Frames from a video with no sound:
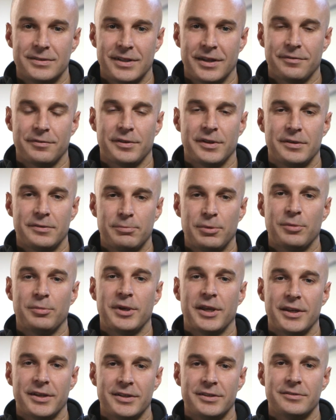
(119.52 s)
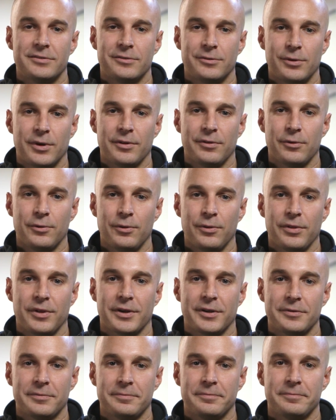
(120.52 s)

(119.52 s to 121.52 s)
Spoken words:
He definitely put me at ease throughout the whole thing.